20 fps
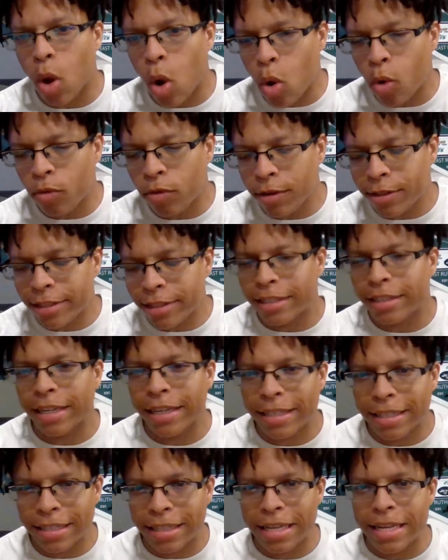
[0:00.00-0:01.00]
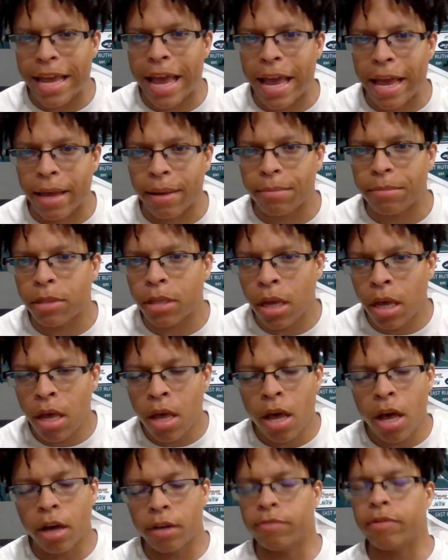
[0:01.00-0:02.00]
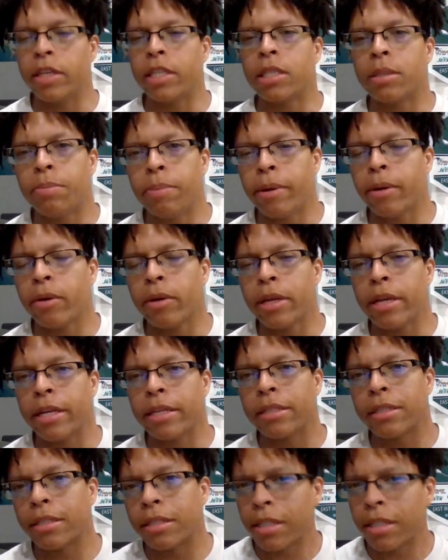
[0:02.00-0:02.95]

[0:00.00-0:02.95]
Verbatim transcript: over 60 games of experience.